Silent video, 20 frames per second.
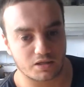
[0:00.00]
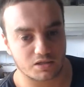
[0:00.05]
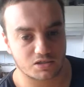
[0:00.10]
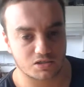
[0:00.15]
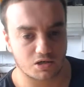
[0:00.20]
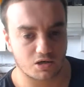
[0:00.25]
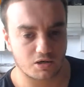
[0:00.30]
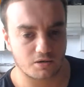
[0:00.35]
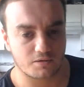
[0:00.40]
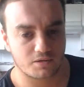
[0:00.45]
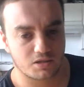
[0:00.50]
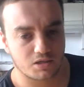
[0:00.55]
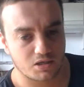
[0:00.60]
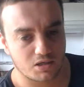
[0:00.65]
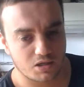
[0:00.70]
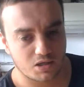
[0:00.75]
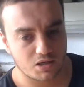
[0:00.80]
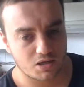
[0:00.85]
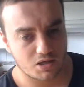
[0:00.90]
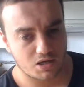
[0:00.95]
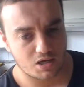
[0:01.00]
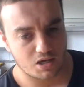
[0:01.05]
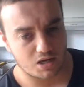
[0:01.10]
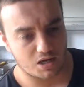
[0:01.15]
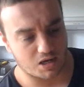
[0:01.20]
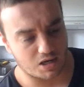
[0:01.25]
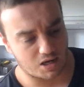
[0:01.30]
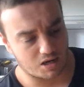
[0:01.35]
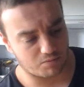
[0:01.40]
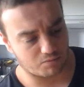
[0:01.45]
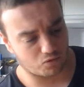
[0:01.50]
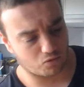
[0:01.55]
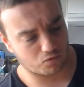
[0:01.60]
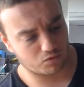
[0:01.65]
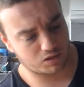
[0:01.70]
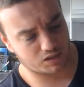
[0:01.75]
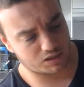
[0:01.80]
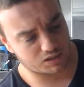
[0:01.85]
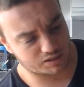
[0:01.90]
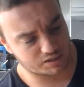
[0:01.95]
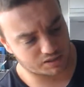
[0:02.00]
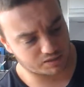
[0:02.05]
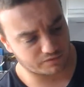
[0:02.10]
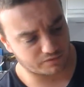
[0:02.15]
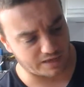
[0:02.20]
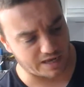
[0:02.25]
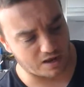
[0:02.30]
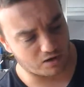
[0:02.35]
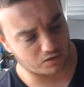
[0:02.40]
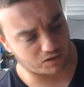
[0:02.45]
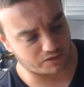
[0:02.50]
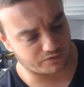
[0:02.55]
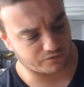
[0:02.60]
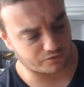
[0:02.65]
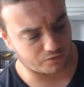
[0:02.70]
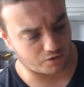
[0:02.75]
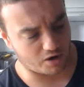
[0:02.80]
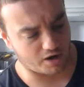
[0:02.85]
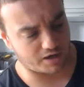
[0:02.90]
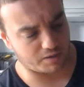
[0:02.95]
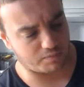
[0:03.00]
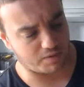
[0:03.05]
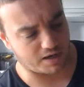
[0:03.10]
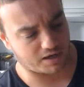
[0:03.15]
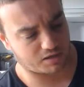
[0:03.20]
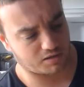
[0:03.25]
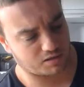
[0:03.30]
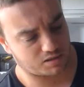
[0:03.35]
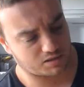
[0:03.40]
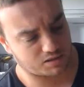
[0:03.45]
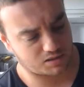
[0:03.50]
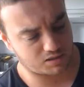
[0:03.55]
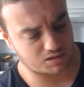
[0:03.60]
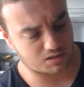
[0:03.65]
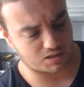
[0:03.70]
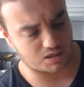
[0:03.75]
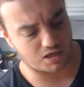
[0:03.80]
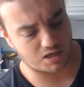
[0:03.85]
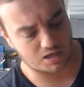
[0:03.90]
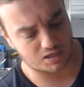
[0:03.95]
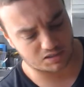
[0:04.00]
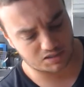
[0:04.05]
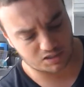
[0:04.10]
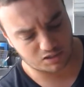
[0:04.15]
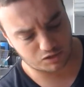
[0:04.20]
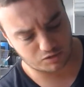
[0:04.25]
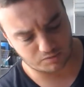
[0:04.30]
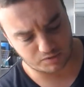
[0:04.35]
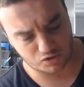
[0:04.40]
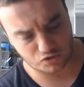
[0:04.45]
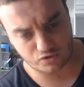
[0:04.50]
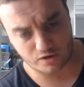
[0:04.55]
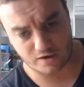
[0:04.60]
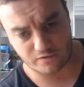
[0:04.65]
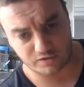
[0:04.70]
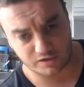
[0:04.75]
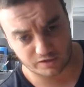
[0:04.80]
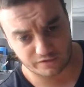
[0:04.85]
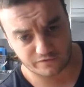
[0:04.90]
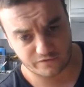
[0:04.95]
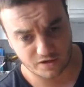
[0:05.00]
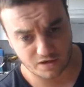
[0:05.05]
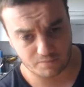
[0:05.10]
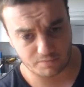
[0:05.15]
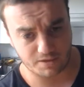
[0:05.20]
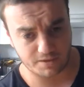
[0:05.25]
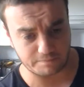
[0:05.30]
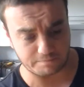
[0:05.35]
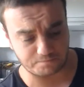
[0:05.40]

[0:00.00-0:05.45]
So all these Aldi variety packs seem to be travelling a fair bit.